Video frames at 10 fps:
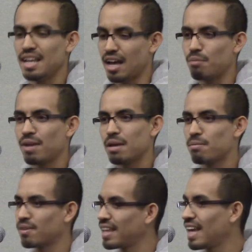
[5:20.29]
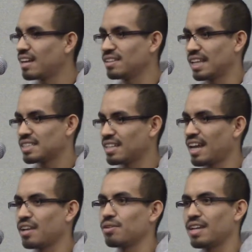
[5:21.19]
a paper that he had to like
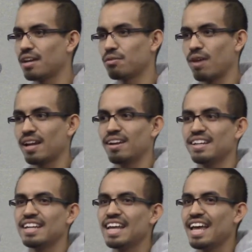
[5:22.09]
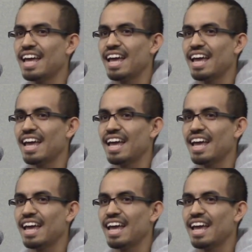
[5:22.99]
sign or he had to write on,